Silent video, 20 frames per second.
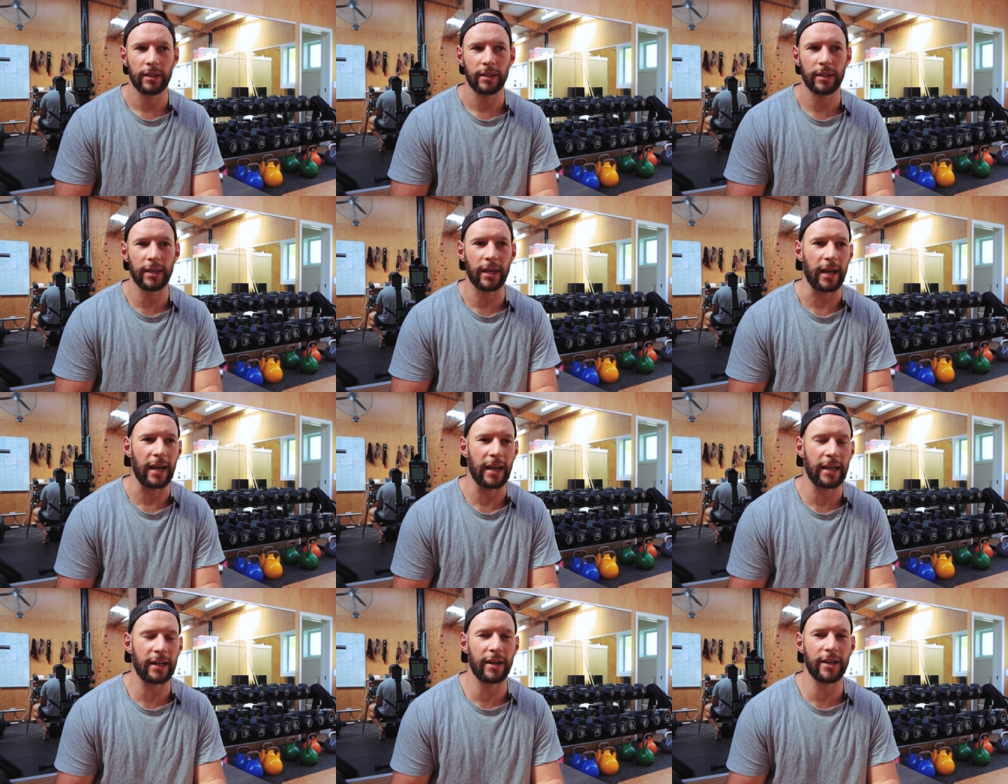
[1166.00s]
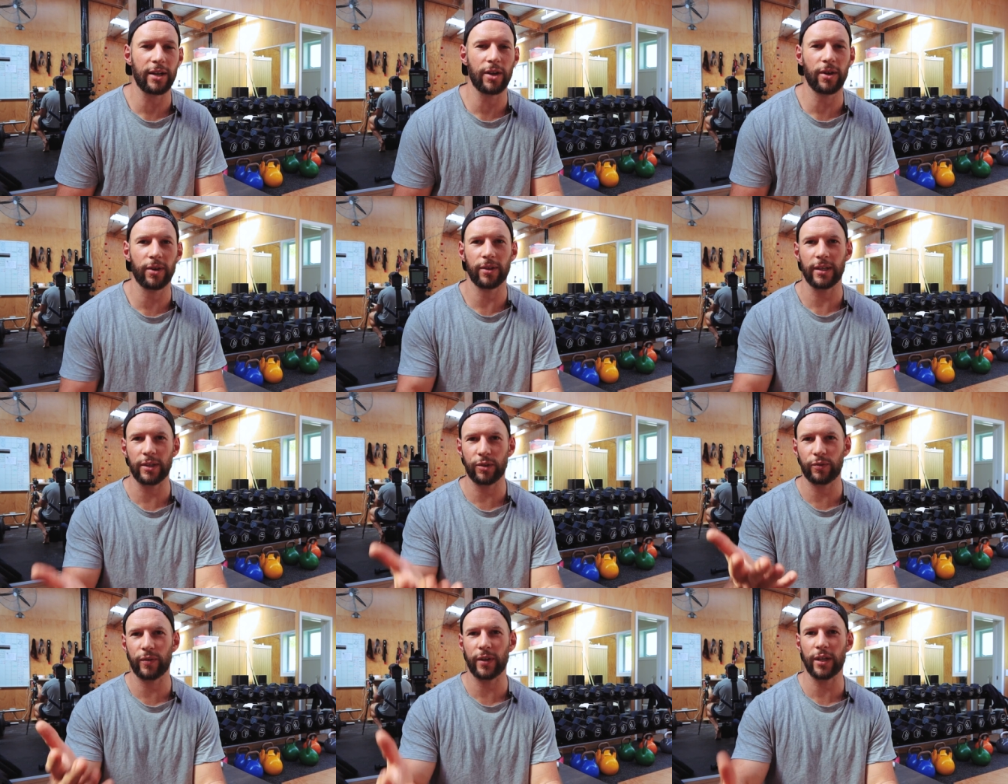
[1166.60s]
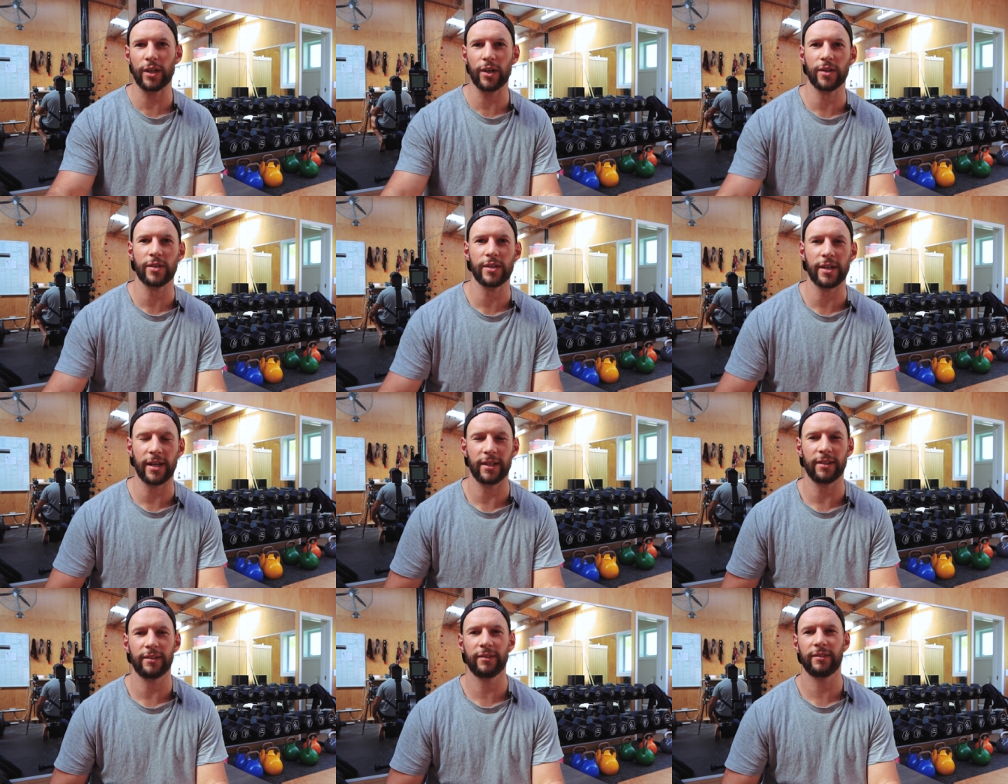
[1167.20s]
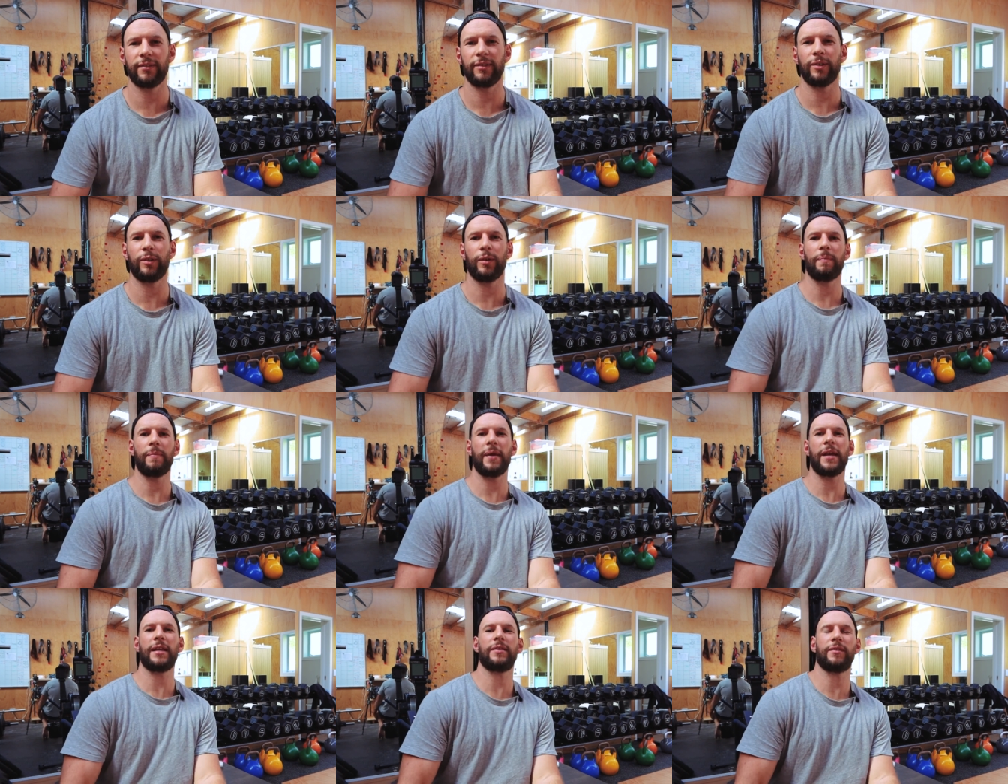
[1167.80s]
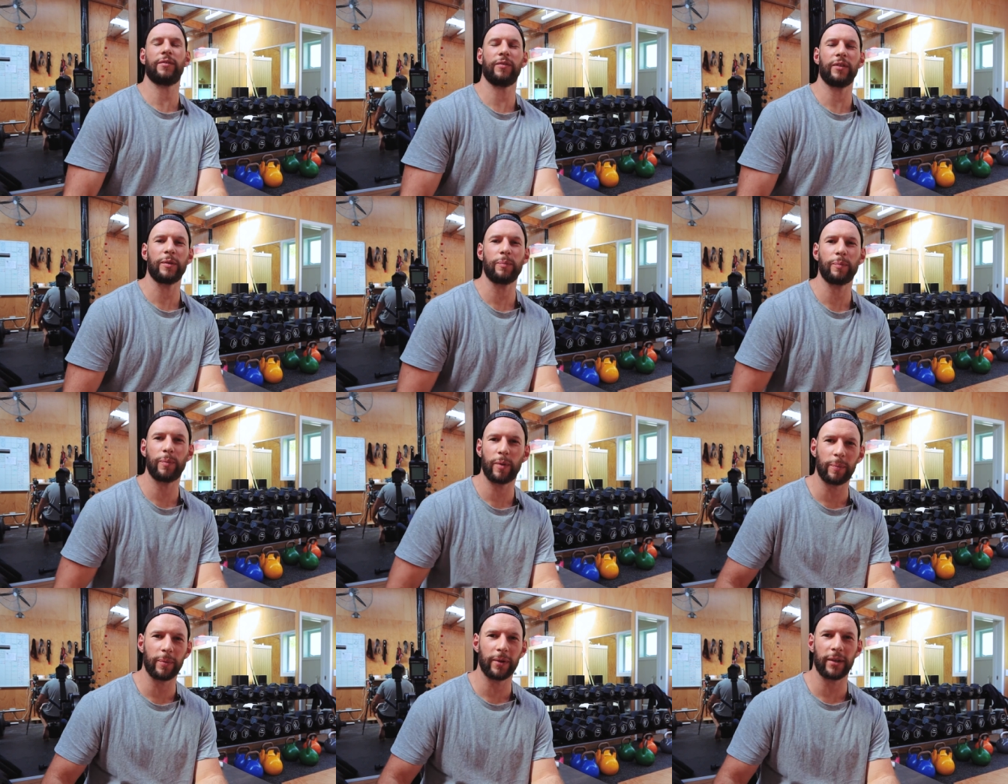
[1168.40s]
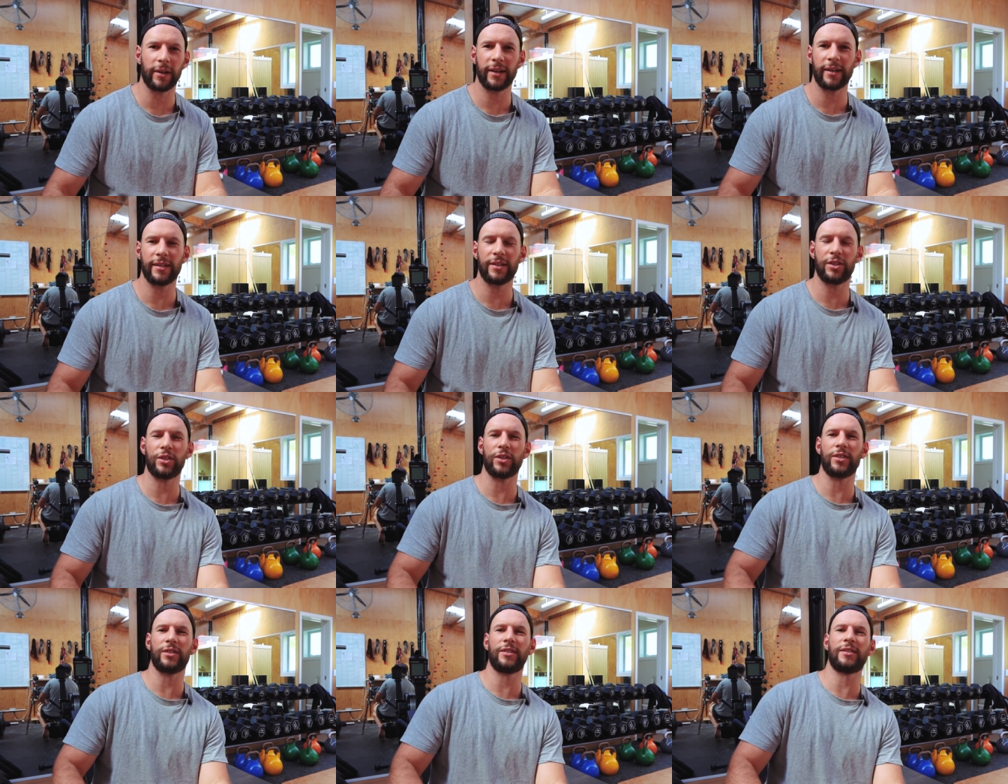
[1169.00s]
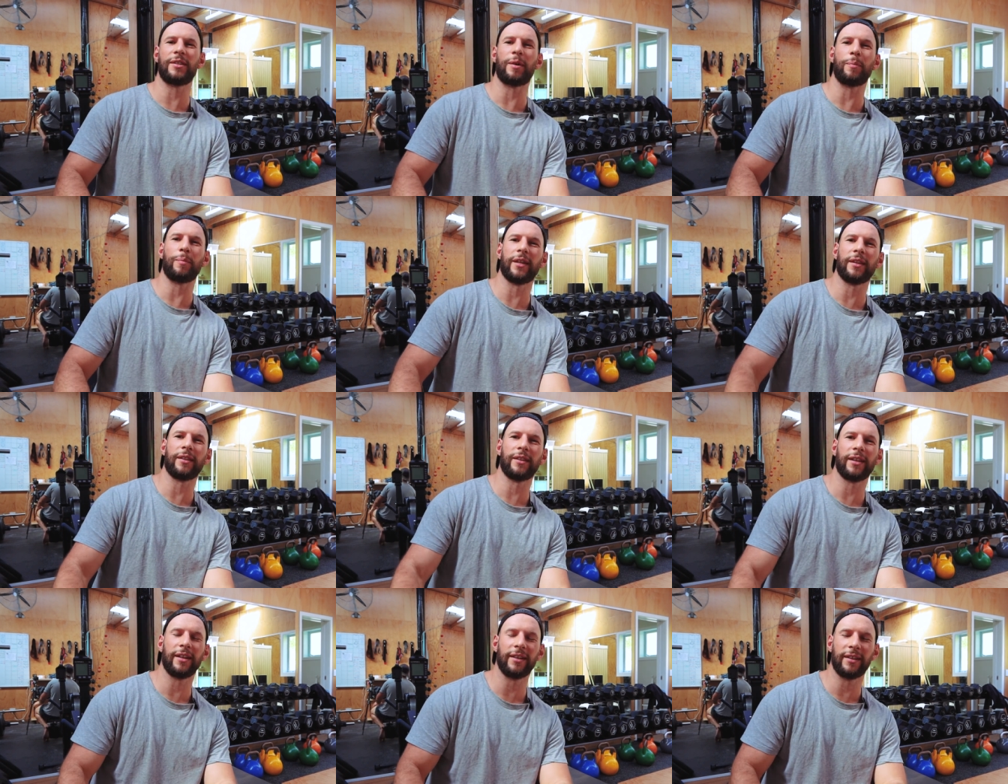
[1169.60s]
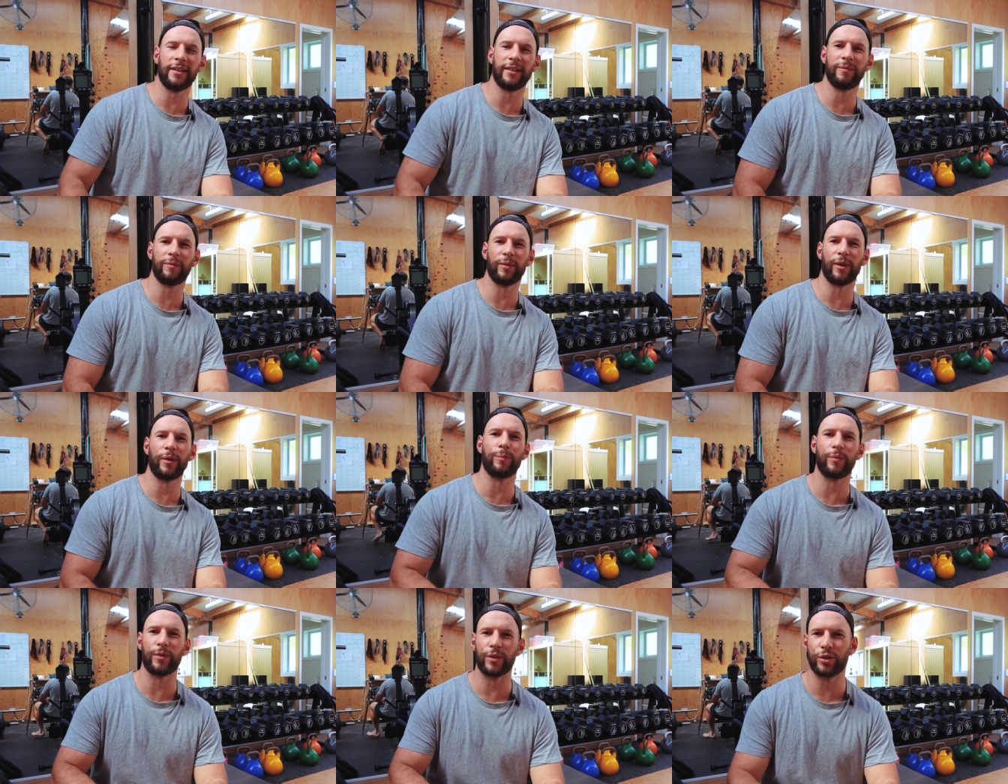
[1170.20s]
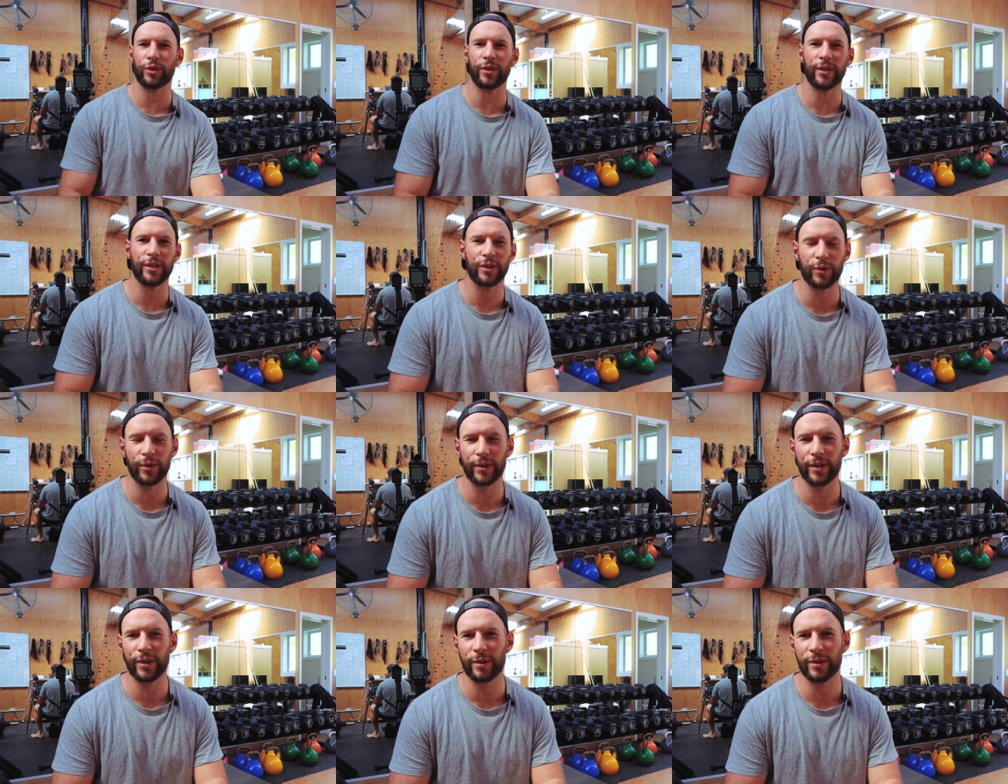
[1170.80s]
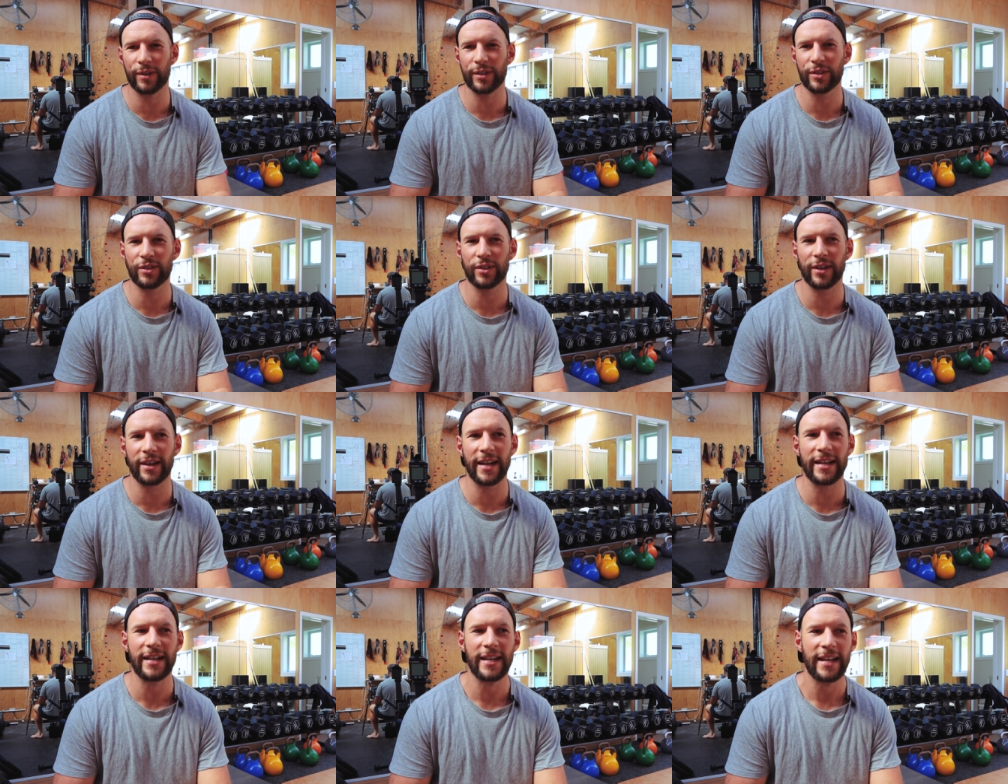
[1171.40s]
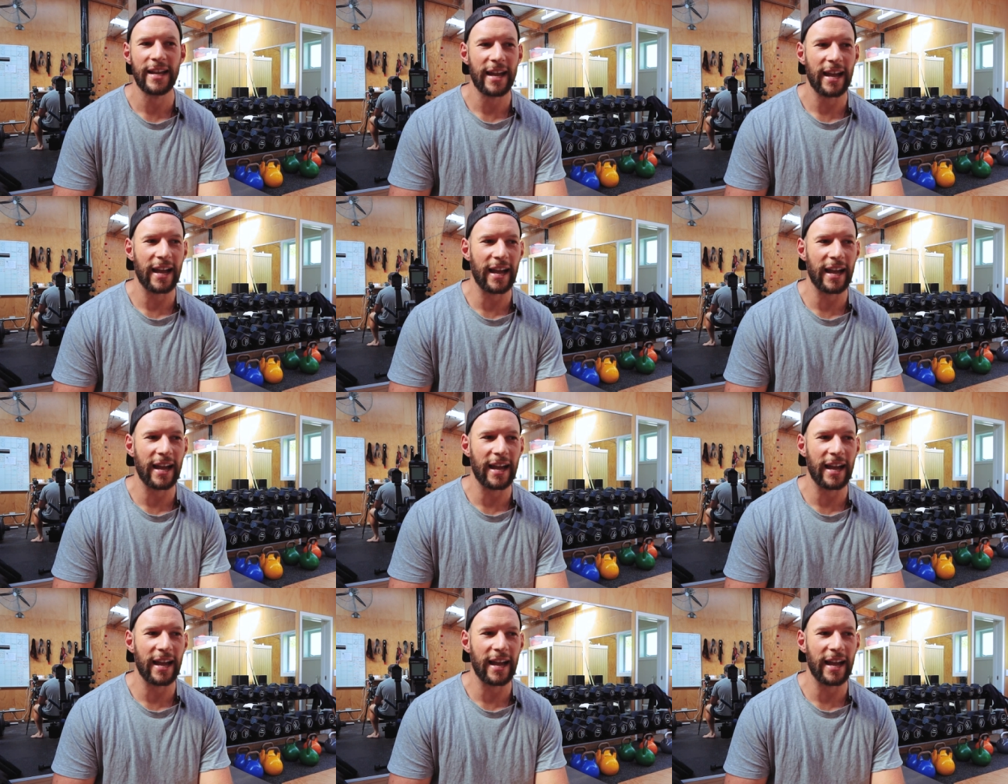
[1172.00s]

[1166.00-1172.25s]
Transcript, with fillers: yeah, and I know these videos aren't you know, massively popular. It's just something that I, am enjoying doing on the side.